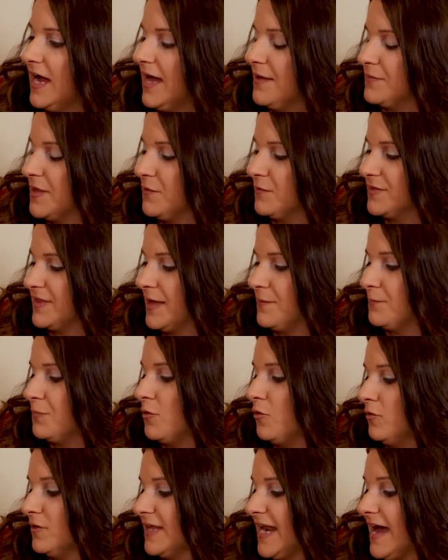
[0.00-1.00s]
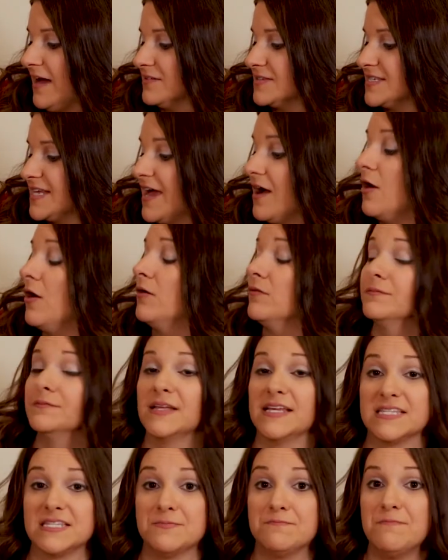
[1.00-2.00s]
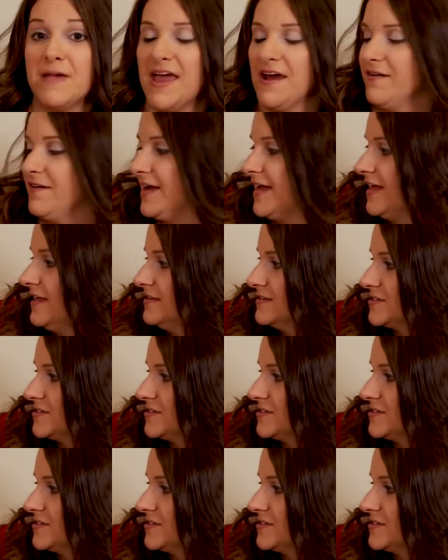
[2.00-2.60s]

They would then pull it out and say, oh, it's Mary.